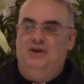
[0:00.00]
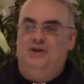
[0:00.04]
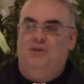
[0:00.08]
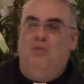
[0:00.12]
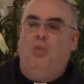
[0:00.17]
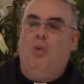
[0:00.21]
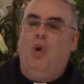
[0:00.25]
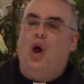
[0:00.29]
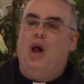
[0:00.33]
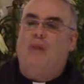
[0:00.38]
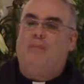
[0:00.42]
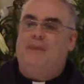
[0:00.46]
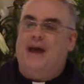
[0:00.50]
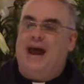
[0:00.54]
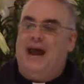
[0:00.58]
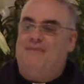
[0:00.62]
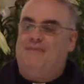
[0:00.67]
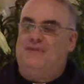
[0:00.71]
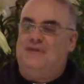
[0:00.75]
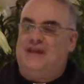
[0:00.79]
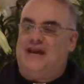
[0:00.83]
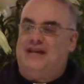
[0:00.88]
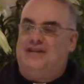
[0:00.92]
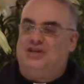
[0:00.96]

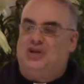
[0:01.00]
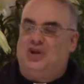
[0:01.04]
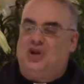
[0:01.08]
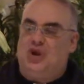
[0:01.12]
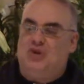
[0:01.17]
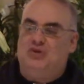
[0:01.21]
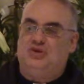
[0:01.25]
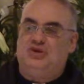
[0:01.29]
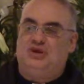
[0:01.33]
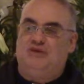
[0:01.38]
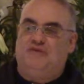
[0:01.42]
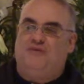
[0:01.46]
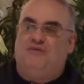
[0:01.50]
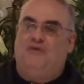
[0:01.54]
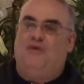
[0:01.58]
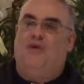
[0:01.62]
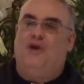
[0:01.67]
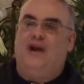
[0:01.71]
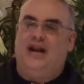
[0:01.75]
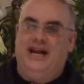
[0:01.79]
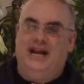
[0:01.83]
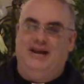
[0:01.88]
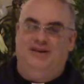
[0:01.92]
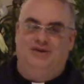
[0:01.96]
Wallpaper that's close to
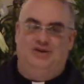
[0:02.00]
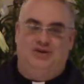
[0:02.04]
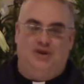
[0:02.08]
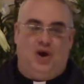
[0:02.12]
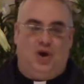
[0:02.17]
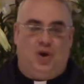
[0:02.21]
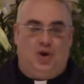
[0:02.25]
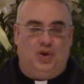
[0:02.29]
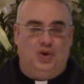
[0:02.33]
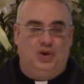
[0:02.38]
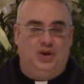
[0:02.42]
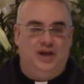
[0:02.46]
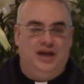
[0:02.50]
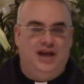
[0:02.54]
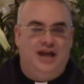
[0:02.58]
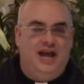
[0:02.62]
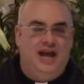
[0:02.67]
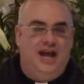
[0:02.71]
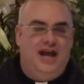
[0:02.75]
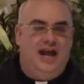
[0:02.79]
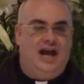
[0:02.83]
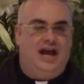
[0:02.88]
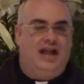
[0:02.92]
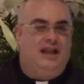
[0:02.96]
40 years old.
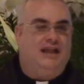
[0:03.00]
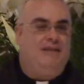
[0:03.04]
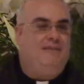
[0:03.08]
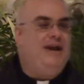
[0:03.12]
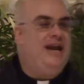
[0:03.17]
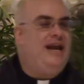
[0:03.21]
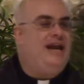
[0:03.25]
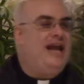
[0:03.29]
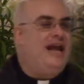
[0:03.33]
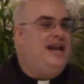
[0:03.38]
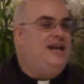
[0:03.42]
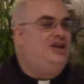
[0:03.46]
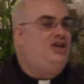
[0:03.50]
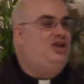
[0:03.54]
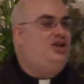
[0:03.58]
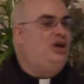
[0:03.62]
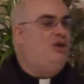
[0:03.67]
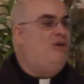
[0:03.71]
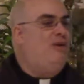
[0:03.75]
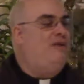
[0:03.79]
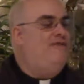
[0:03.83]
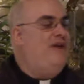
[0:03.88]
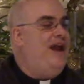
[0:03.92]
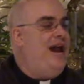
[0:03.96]
Uh, let me get a
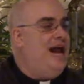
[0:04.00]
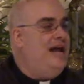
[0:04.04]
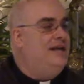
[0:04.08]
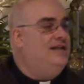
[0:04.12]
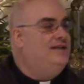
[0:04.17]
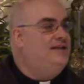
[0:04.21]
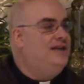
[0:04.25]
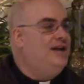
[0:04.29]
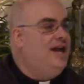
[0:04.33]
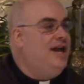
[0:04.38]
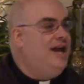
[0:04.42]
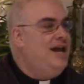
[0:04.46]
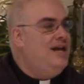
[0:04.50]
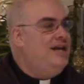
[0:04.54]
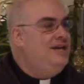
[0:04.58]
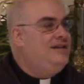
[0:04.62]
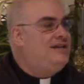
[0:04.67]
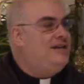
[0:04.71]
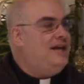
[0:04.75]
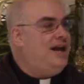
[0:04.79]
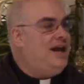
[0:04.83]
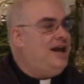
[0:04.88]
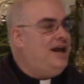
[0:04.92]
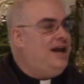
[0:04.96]
show of hands.
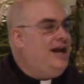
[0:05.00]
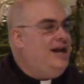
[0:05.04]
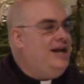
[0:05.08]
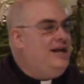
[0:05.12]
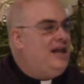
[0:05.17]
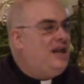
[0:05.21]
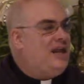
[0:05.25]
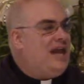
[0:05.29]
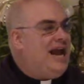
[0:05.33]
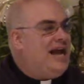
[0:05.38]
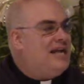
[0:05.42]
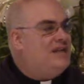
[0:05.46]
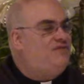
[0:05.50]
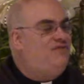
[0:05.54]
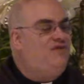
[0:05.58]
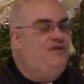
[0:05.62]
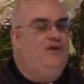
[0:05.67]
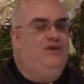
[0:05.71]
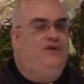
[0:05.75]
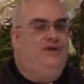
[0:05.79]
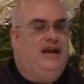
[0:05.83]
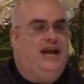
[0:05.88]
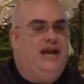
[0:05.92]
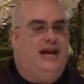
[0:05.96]
Uh, in the last
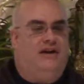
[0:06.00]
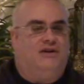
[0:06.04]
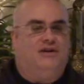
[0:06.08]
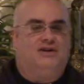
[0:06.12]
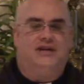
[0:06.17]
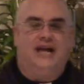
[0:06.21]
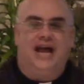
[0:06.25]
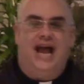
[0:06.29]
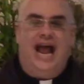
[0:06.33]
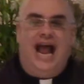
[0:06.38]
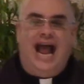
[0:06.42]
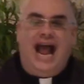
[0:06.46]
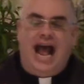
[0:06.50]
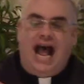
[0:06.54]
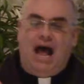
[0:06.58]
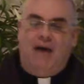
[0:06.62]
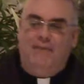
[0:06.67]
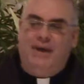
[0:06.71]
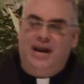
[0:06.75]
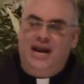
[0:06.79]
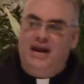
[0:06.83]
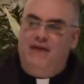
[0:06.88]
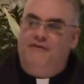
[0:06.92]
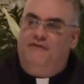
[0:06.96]
few years, how
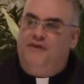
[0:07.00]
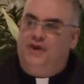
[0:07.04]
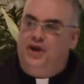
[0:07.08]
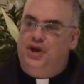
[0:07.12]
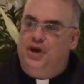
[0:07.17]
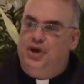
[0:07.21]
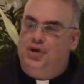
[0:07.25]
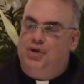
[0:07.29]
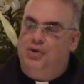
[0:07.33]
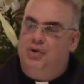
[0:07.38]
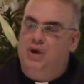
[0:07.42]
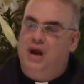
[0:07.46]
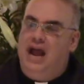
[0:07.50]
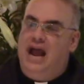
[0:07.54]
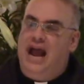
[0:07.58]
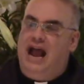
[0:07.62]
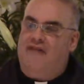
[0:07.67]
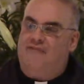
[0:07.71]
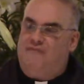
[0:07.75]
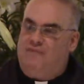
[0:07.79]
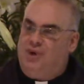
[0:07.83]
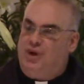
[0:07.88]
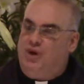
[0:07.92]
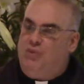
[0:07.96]
many of you
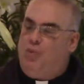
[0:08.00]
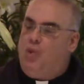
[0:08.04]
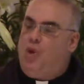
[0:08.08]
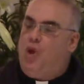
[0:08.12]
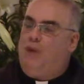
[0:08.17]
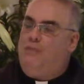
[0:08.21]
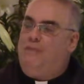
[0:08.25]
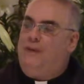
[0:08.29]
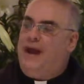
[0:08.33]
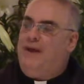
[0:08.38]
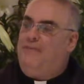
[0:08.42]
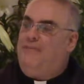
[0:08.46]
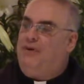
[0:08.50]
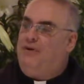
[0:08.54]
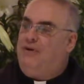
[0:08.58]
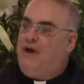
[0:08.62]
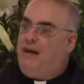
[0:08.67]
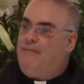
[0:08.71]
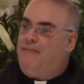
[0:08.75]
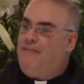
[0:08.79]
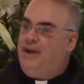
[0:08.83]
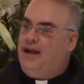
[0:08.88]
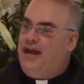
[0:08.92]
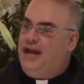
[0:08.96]
have put wallpaper
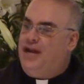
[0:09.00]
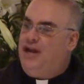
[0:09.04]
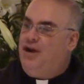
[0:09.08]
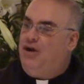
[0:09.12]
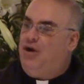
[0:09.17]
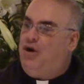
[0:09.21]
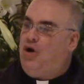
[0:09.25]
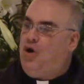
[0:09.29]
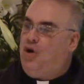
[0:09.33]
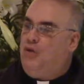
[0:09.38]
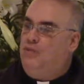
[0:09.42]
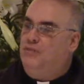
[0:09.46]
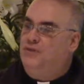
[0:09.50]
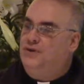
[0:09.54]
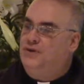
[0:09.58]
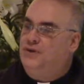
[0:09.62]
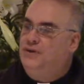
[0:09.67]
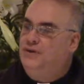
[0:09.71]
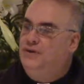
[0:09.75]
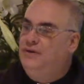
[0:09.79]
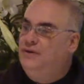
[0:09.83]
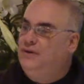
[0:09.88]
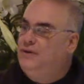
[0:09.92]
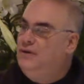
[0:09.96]
up in your
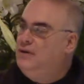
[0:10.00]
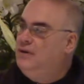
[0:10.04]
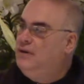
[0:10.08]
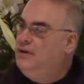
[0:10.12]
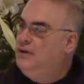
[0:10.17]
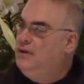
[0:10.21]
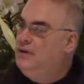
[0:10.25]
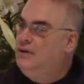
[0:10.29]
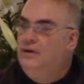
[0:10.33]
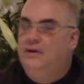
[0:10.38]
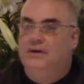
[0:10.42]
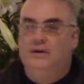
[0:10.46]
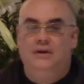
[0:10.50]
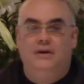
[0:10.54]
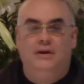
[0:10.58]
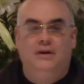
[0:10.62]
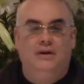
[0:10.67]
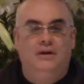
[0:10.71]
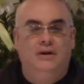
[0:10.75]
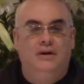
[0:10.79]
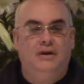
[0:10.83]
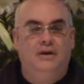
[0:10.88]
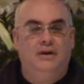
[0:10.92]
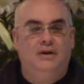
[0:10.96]
homes?
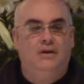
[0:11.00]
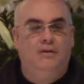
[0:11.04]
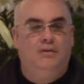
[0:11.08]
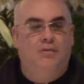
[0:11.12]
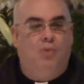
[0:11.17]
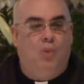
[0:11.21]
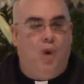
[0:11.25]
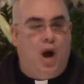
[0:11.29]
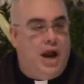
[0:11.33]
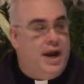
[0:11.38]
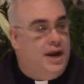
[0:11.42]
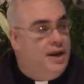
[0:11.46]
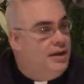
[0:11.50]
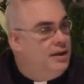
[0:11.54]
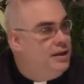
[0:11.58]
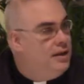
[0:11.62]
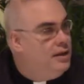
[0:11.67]
One.